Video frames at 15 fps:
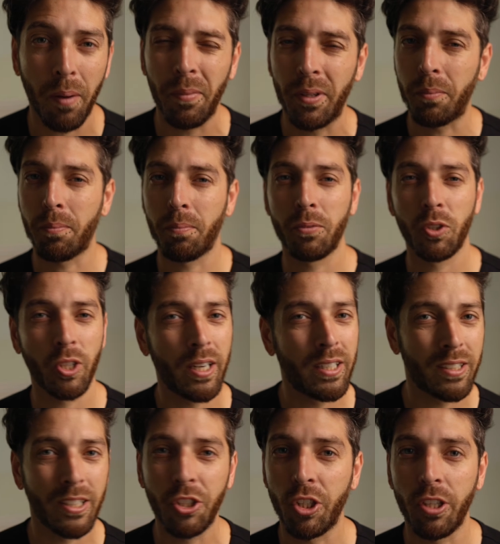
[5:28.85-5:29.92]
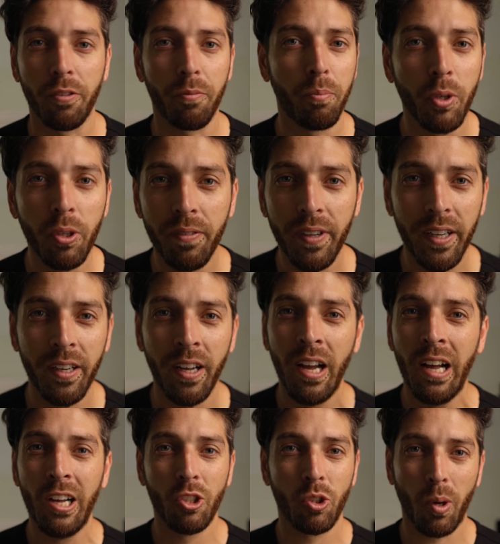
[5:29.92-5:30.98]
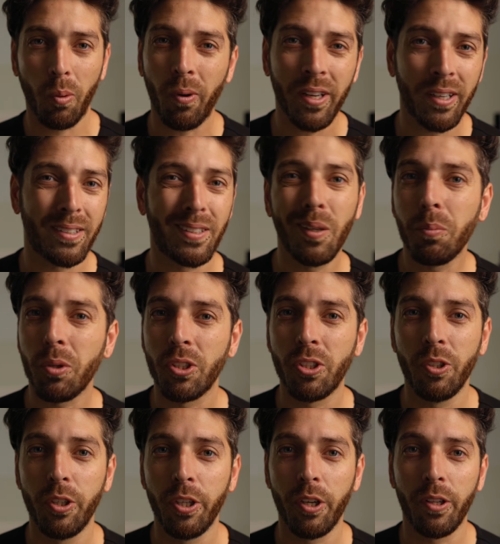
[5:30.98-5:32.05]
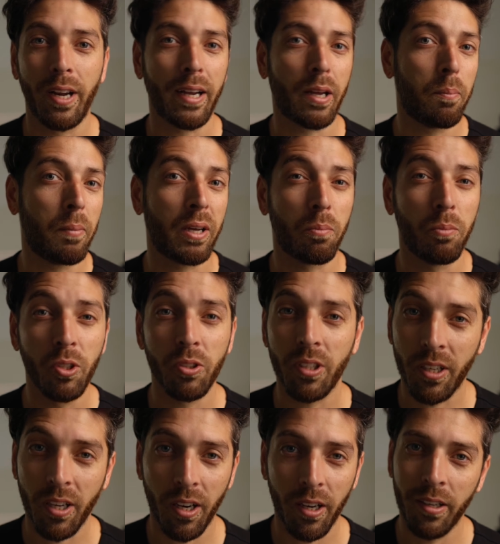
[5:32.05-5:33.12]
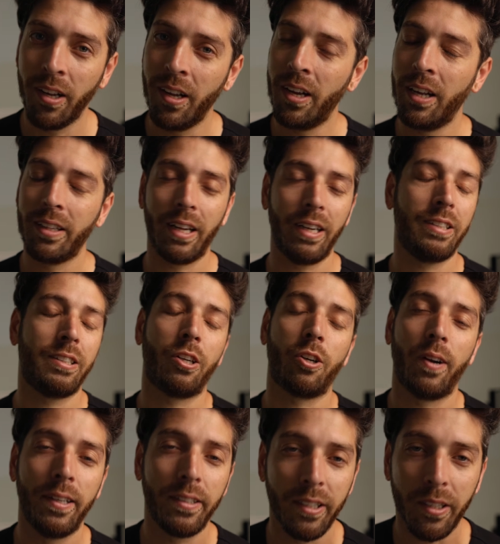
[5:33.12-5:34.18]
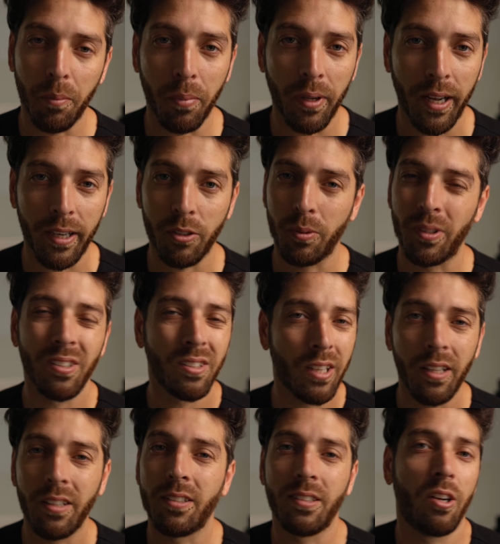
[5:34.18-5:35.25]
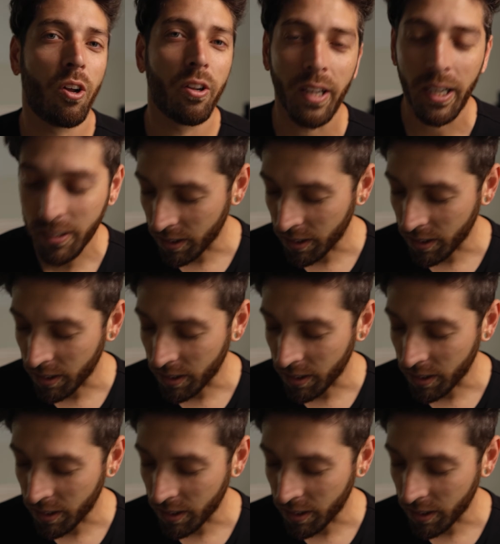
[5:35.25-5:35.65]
I'm in a transition of moving, so I wanted a simple studio that I can make music on that isn't crazy complex with synths and all that